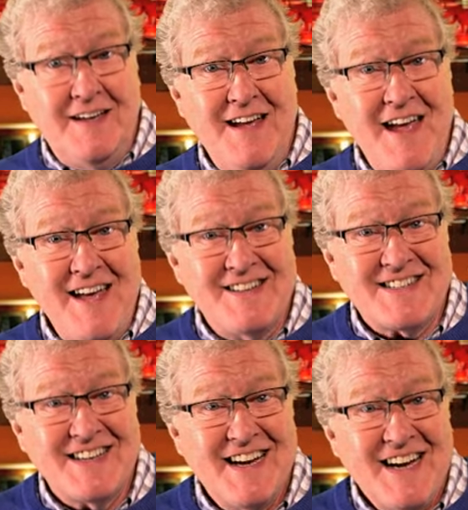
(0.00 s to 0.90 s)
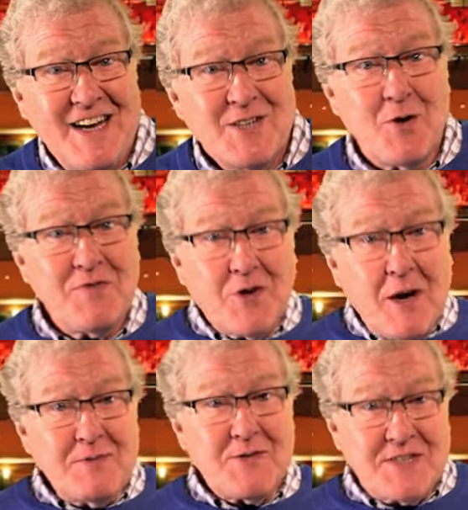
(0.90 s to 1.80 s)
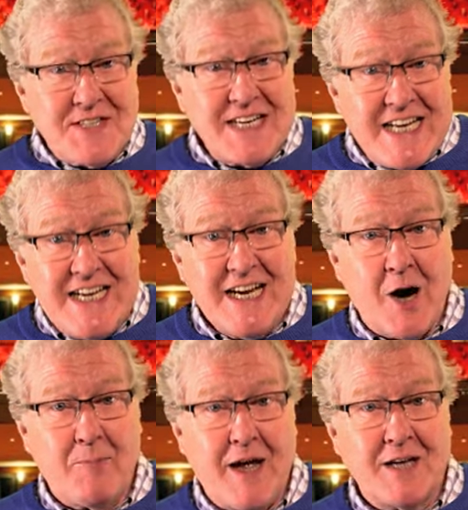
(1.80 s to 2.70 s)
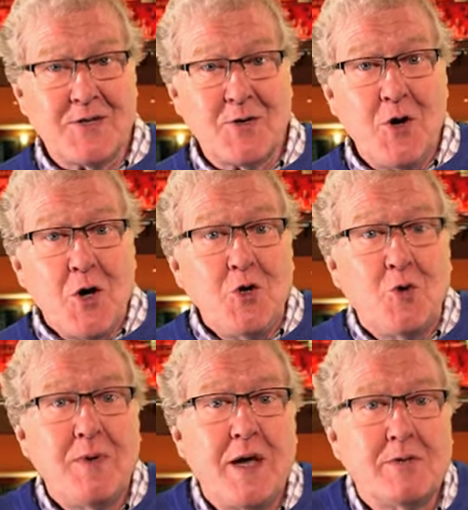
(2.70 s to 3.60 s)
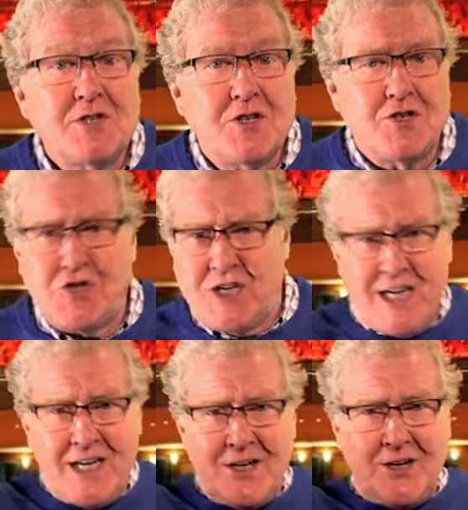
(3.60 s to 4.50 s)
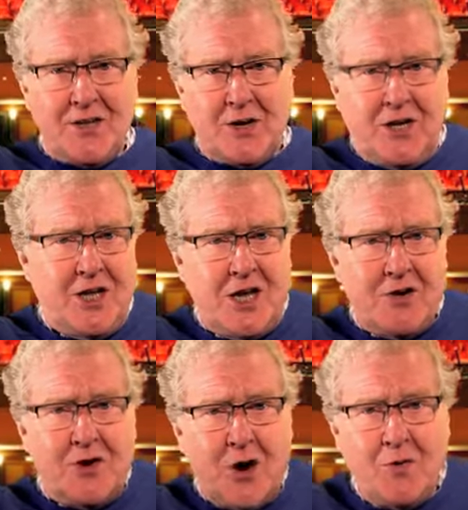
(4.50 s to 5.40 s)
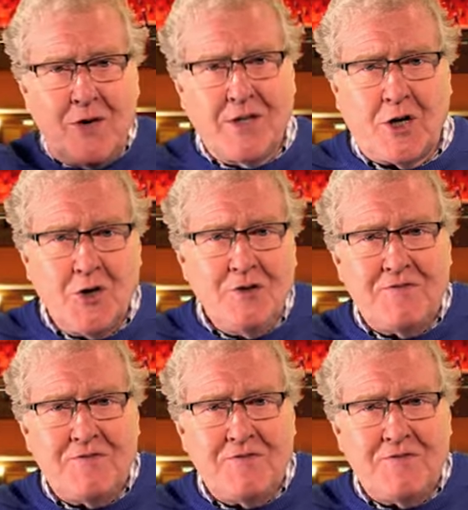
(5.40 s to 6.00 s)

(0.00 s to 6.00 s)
Yes. So if you come to see our Panto, you'll be able to cheer the hero and the good